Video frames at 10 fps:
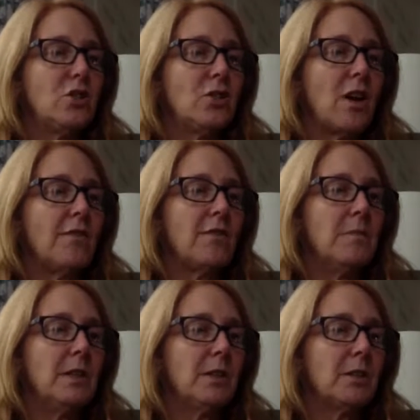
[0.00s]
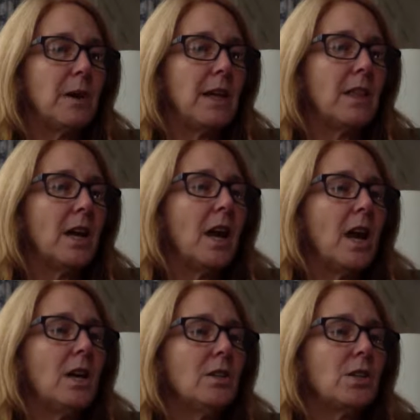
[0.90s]
you're not familiar with.
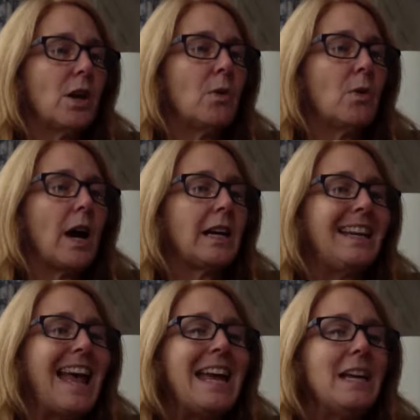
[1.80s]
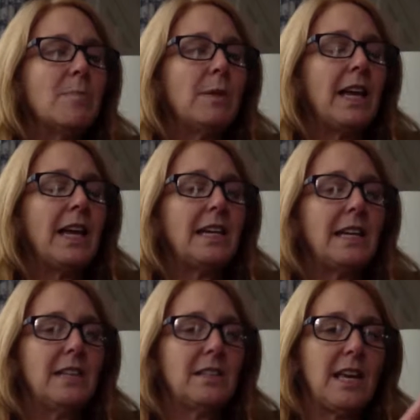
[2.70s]
So gangplank
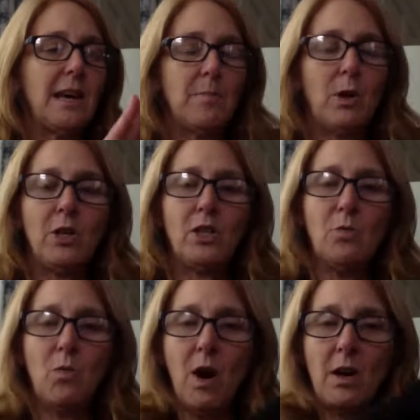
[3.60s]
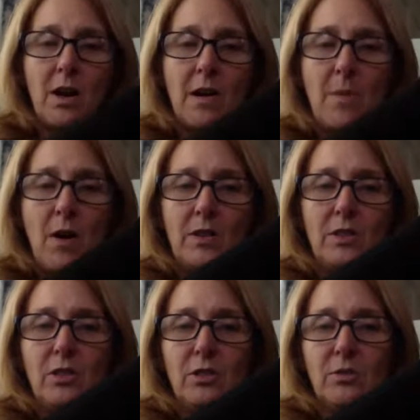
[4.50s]
is that part you walk up
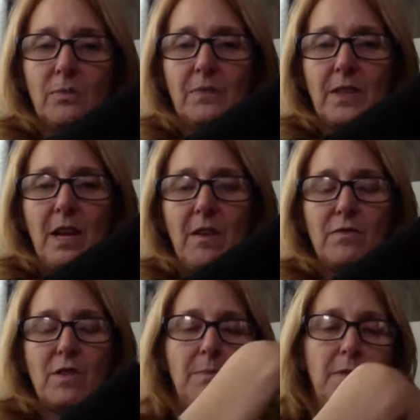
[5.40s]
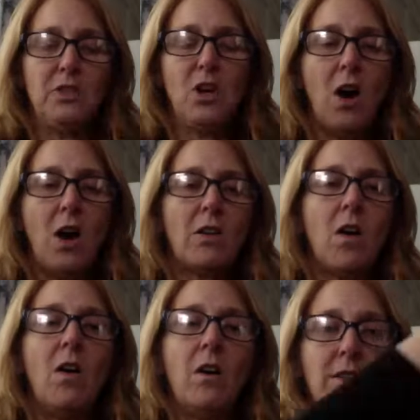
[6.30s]
onto from the dock
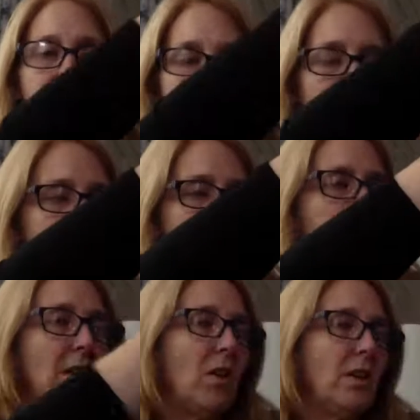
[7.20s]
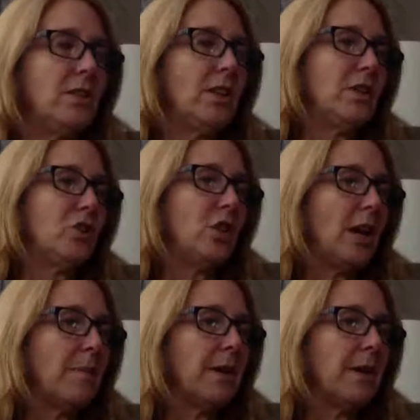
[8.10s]
on to get onto the ship.